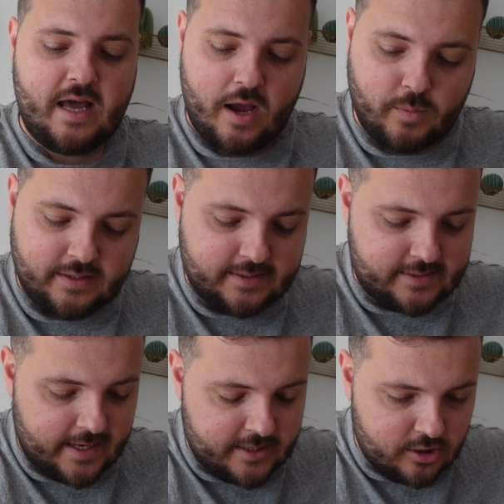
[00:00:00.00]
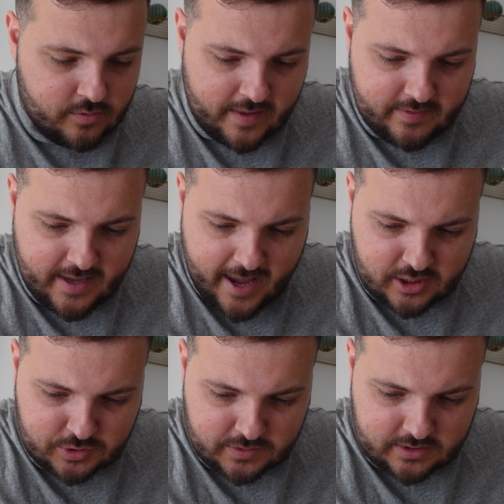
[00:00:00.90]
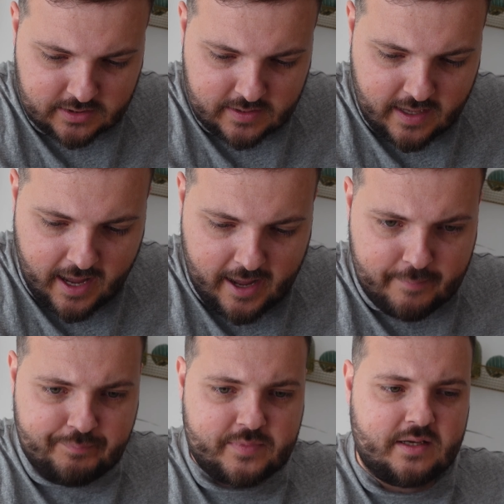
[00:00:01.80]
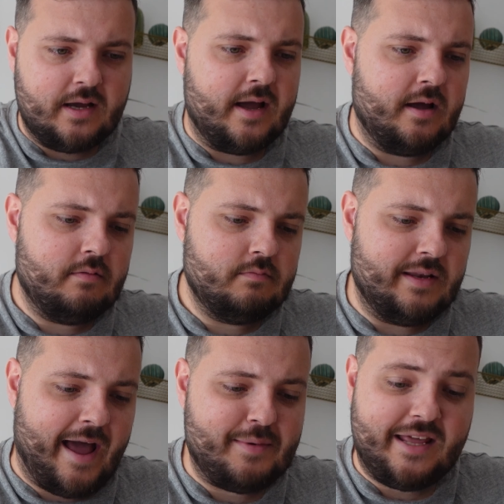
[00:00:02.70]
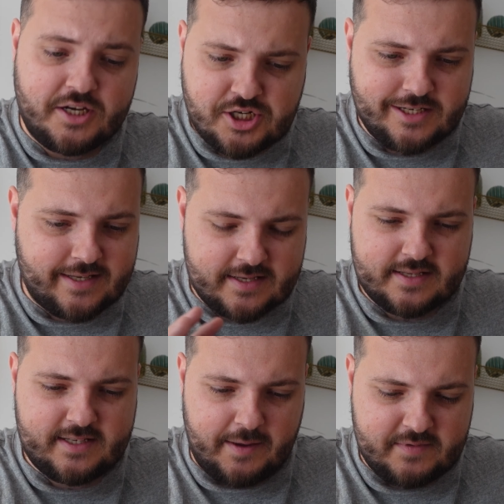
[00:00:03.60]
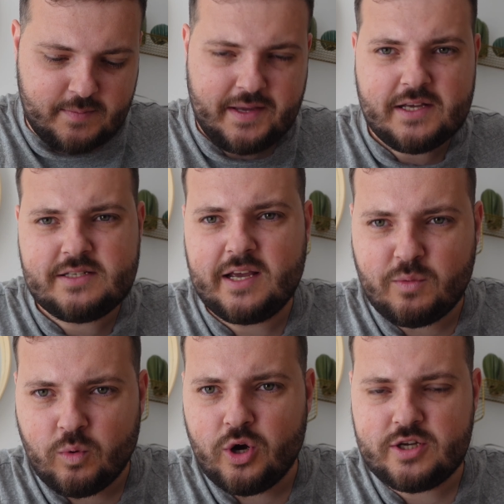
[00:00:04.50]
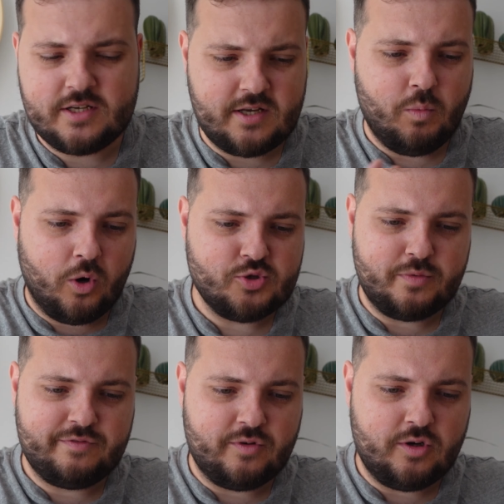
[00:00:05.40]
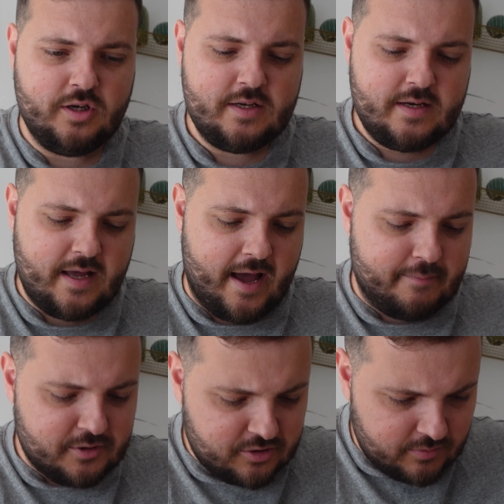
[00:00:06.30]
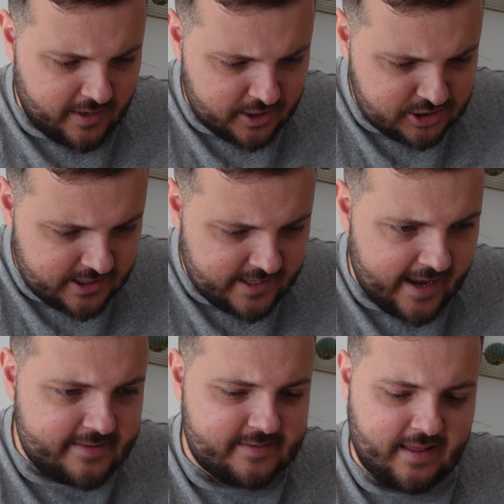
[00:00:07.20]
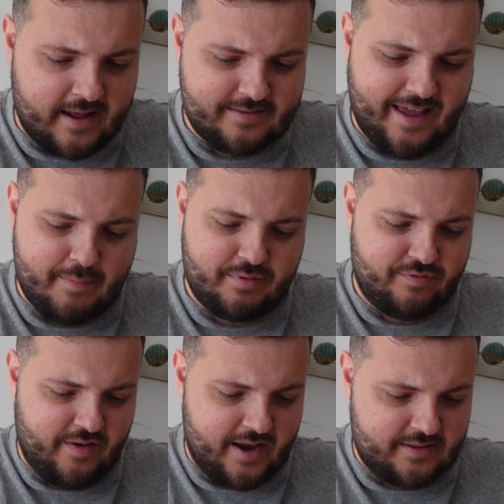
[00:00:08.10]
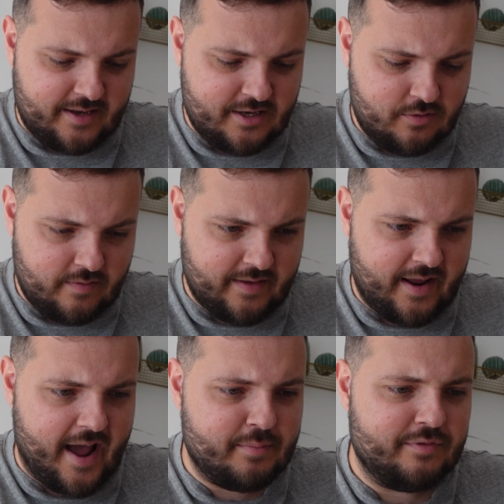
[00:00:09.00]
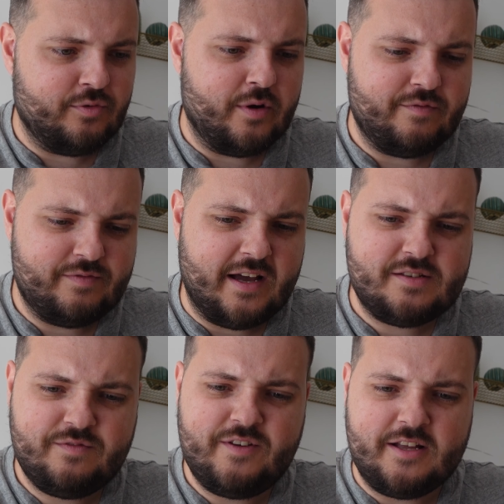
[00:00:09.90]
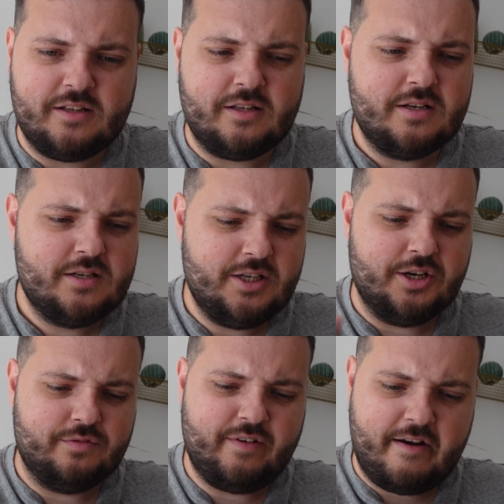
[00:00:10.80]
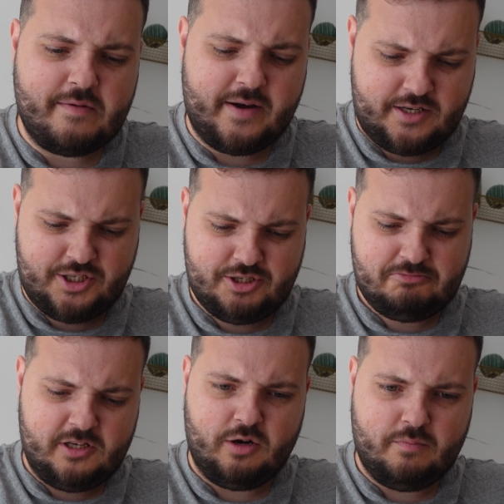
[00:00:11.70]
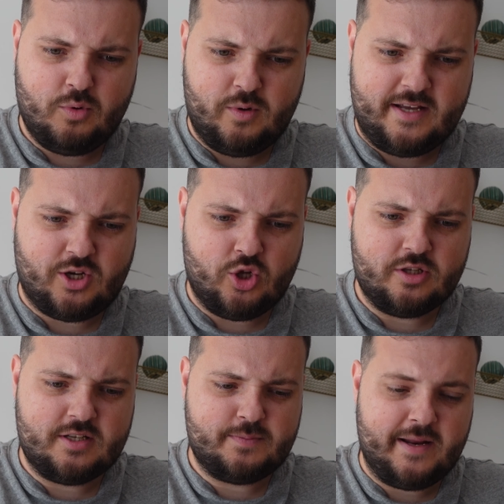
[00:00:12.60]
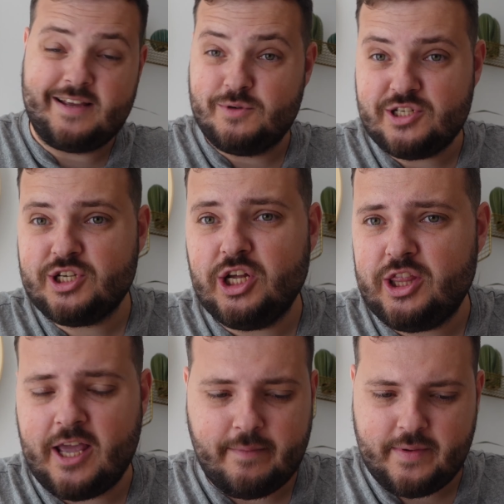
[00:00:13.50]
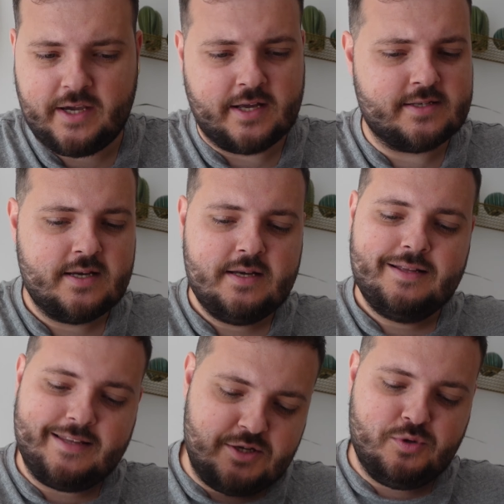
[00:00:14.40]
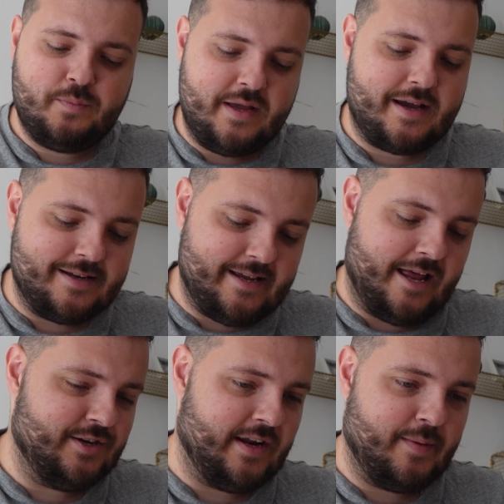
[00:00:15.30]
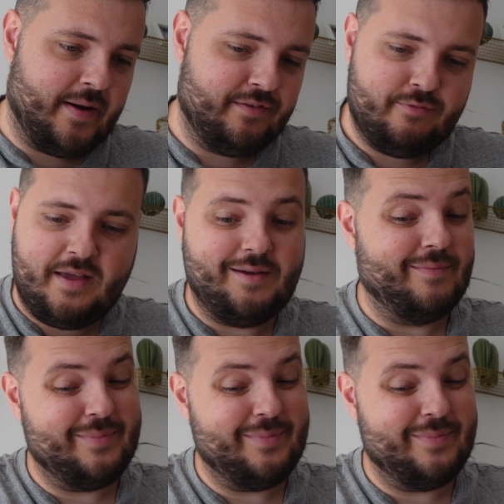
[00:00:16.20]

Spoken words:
I will say though that the actual lamination doesn't seem to be as like worse as it was before. You don't actually get that depth effect that I had before. It does feel, you know, very much, you know, more or less on the display, which is a good thing, because this would be a contending iPad for me.